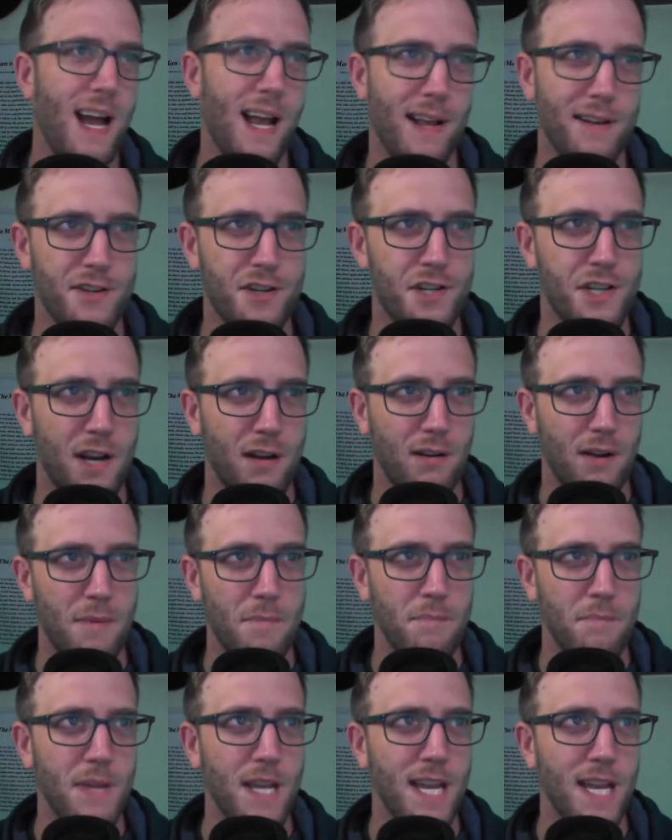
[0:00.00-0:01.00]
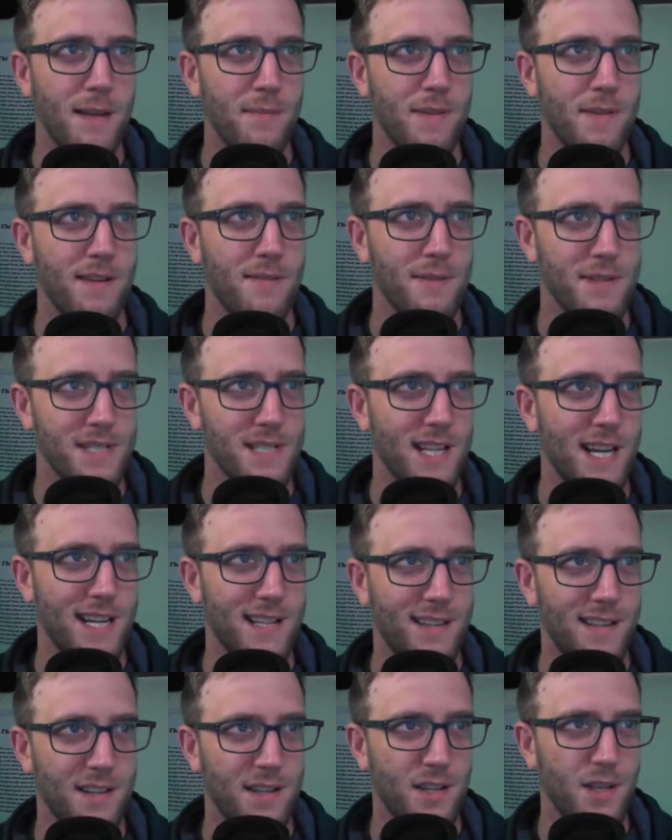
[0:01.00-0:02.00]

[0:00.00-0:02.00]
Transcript: I had shared a meme that was like the